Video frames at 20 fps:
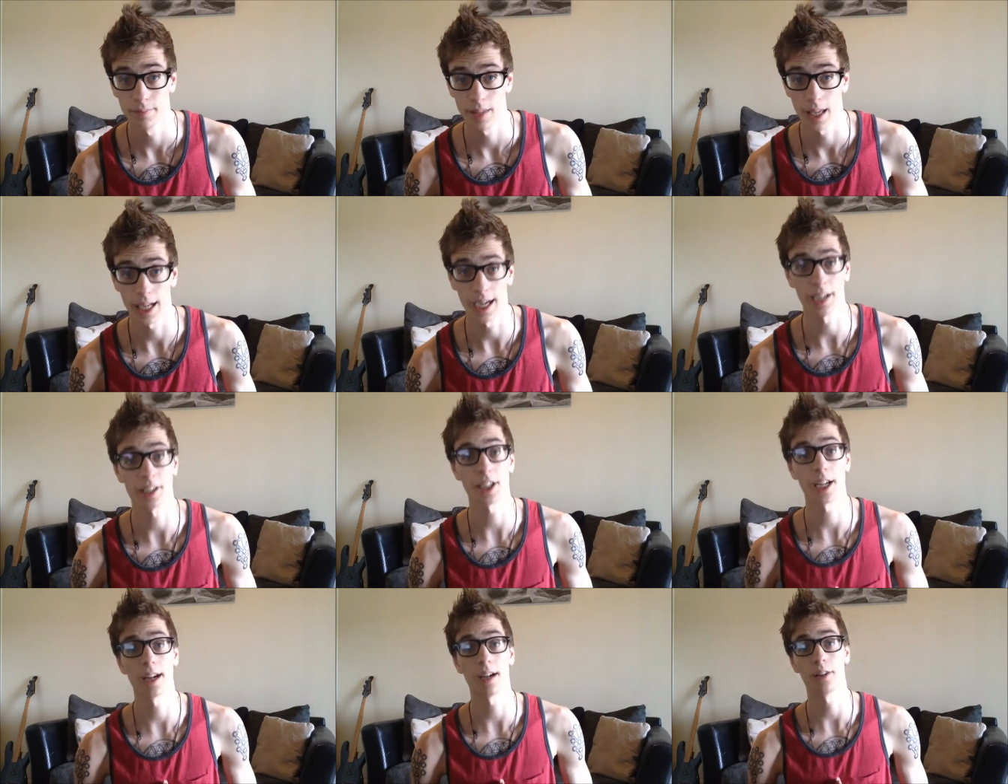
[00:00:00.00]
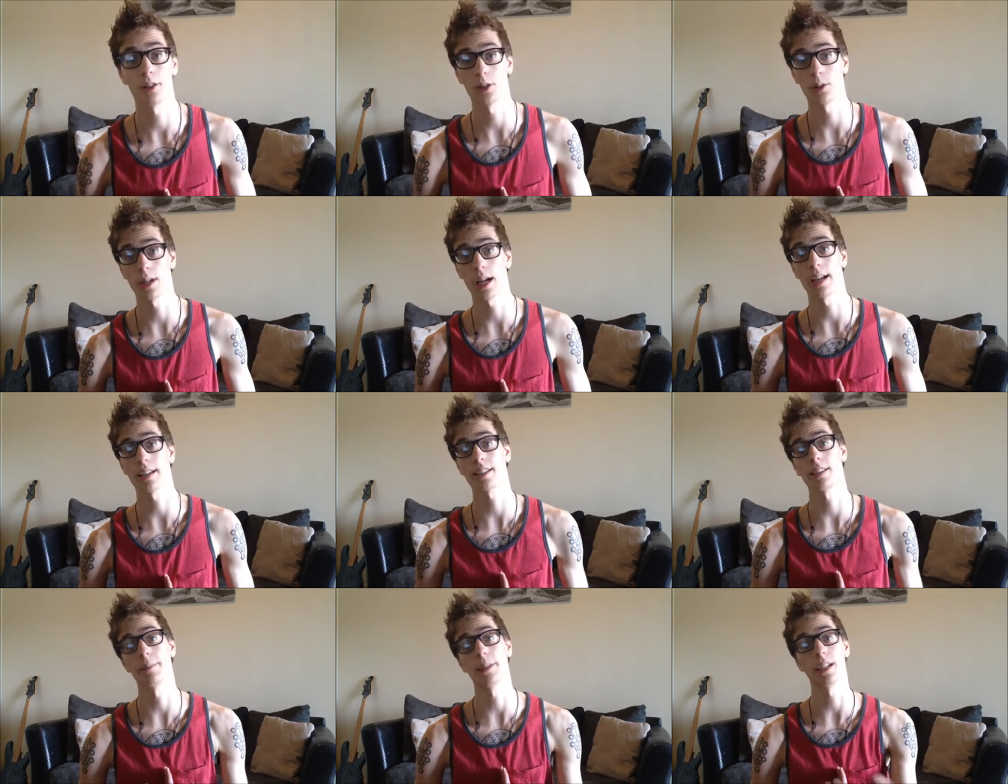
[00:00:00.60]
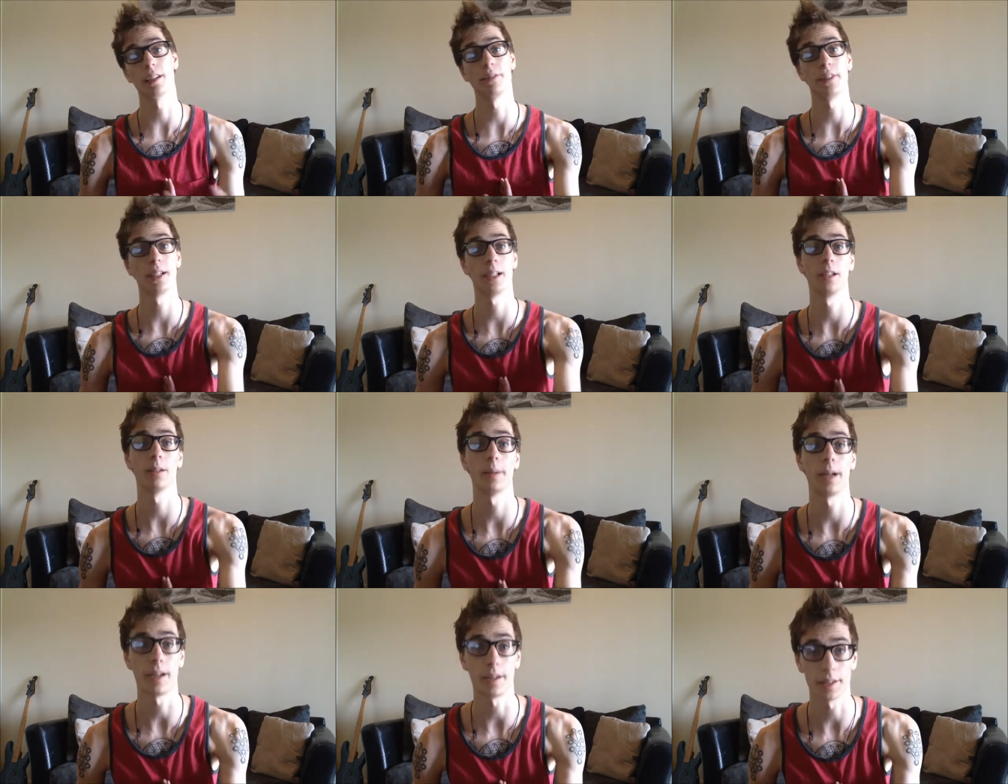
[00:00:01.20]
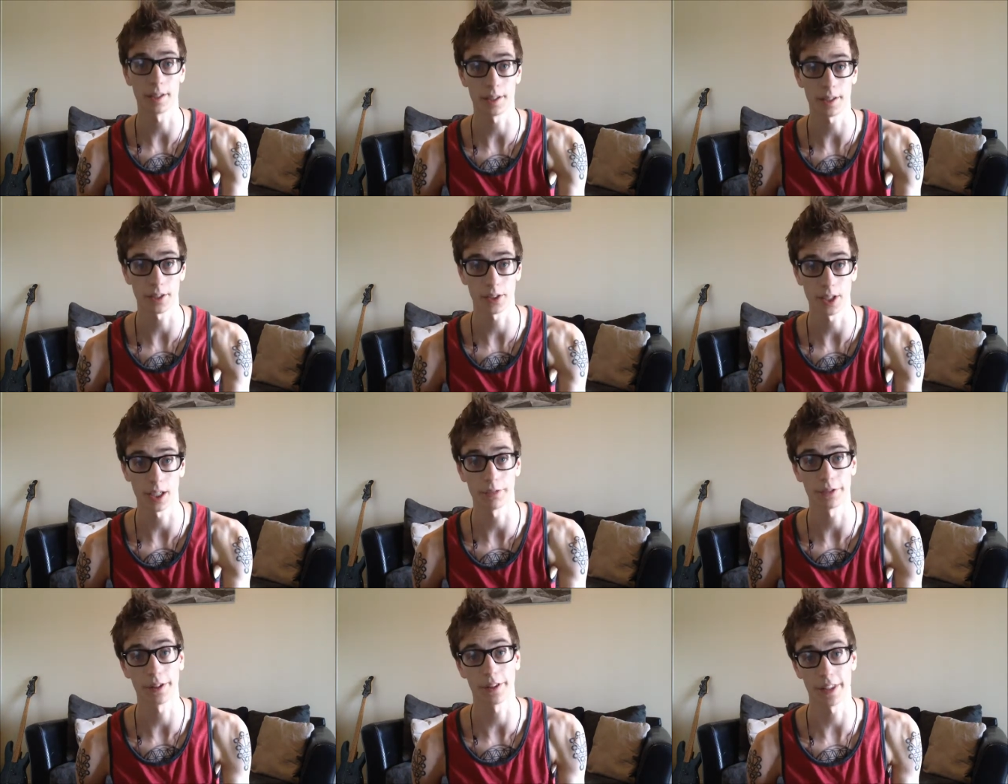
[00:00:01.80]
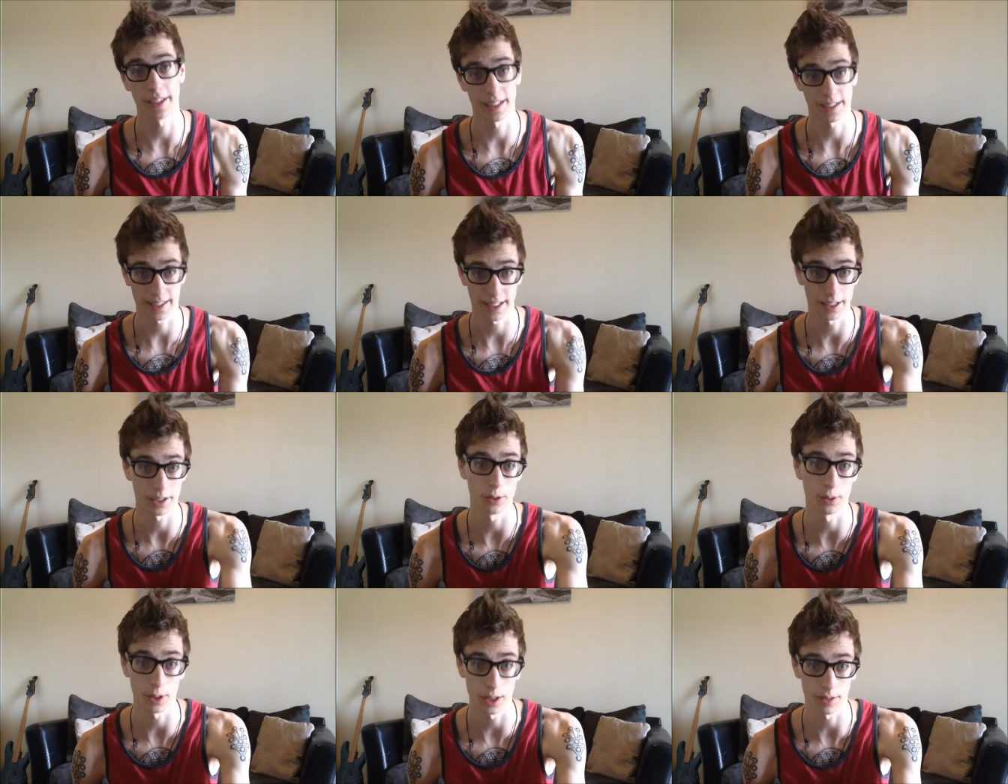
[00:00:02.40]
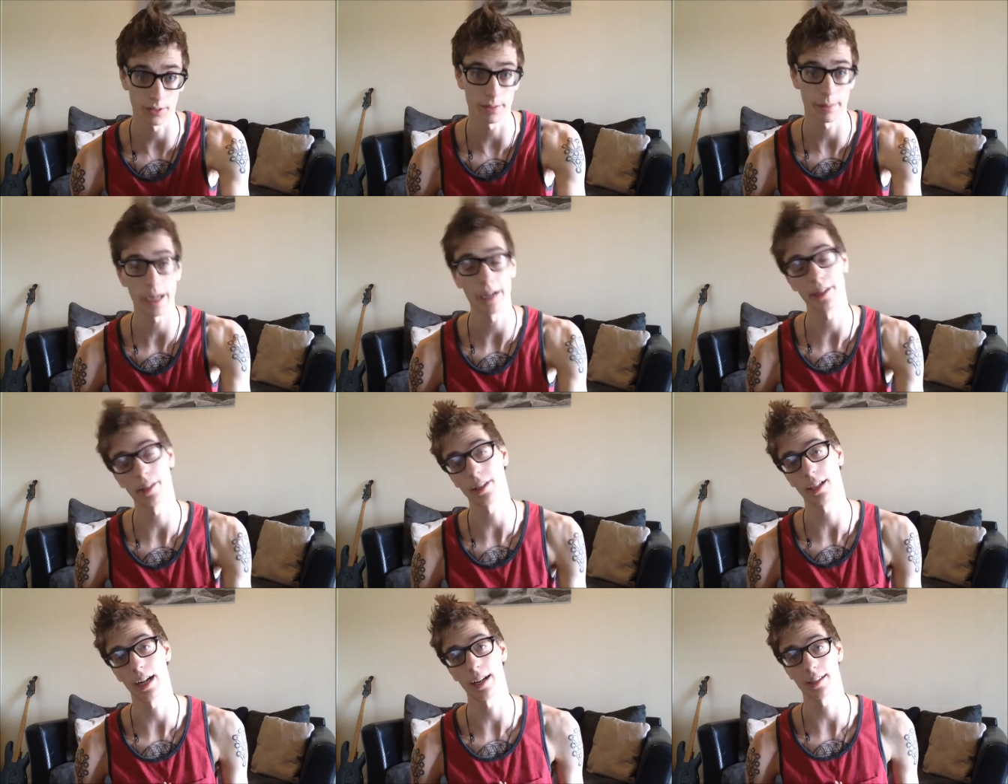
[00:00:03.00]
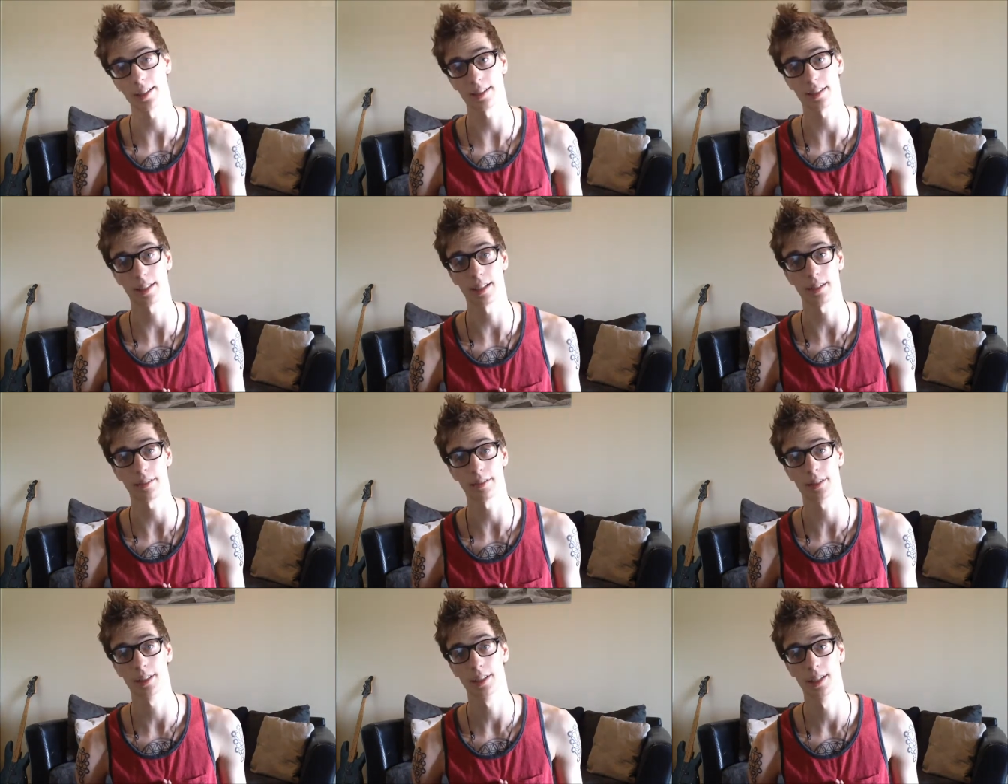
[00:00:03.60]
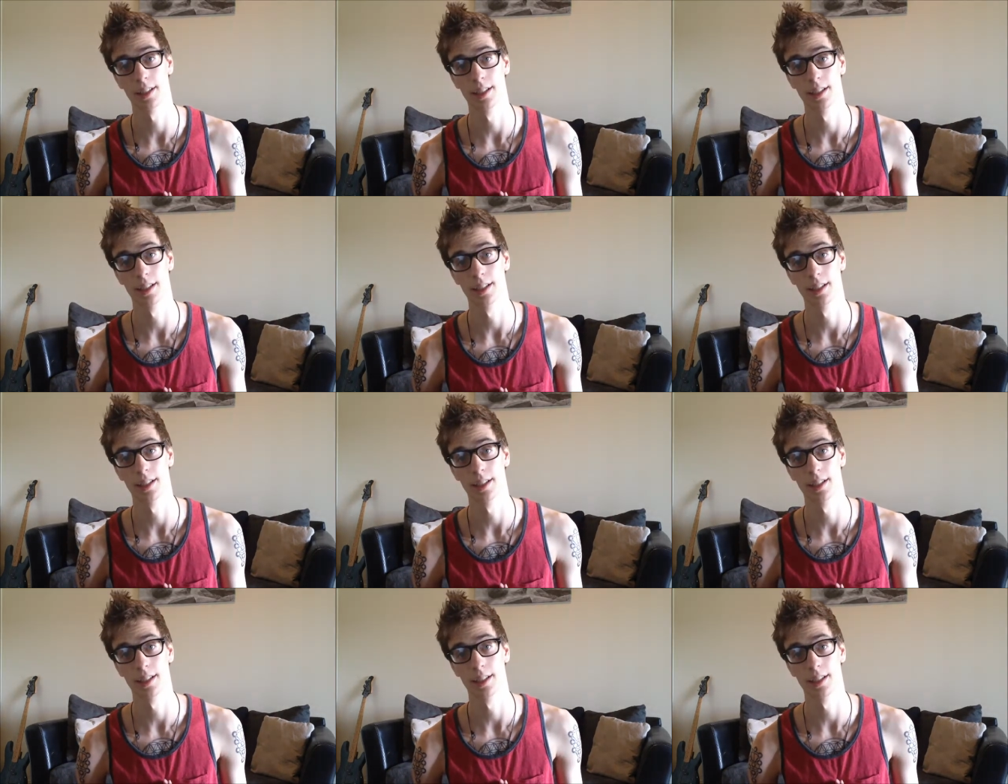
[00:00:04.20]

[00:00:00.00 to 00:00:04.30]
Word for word: And I challenge you guys to make a video about yourself and things that you love about your guys' selves.